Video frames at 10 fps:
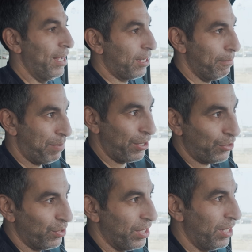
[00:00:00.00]

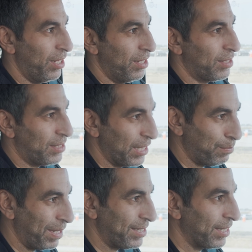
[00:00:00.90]
compared to the
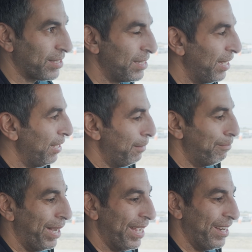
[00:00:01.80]
6x6.
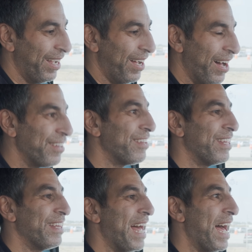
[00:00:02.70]
But other
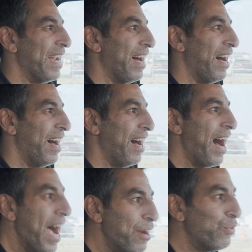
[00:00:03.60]
than that,
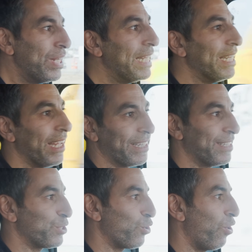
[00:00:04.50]
I really like
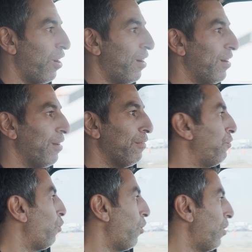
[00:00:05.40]
this car
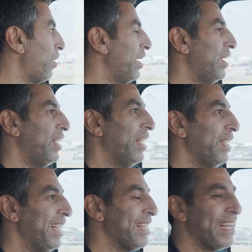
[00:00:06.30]
for,
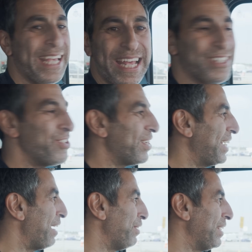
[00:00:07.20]
again, it's not
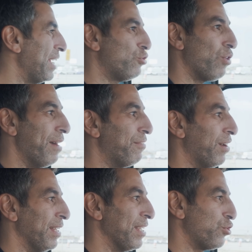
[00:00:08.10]
an everyday driver
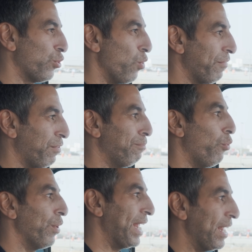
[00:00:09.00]
unless you're going from
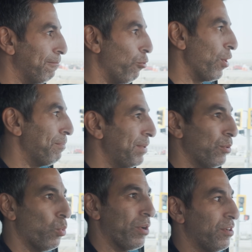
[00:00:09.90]
point A to point
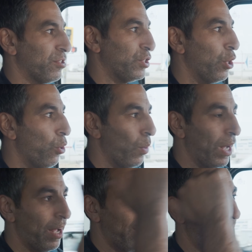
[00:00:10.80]
B where there's
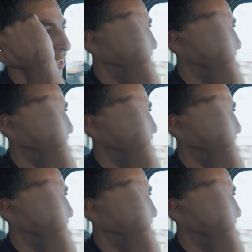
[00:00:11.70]
no